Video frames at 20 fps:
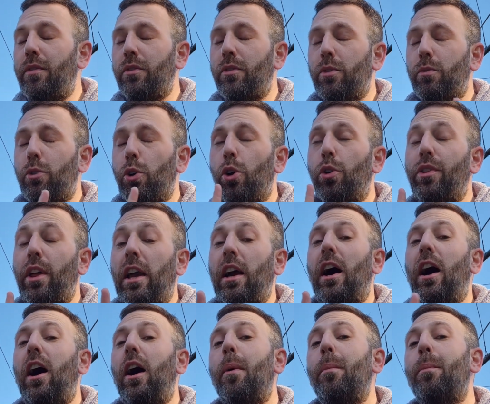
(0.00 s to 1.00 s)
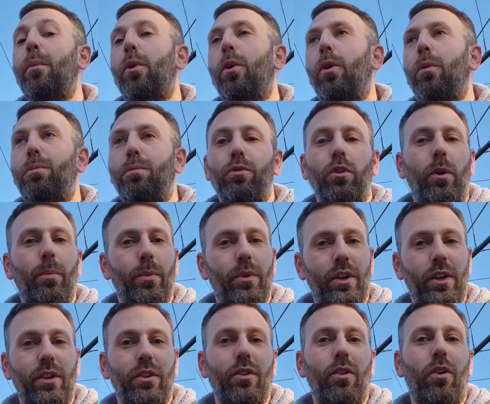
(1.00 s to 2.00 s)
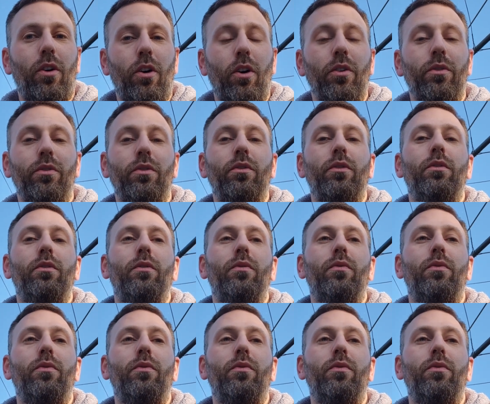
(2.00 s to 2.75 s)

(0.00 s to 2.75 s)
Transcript: though they are more prominent on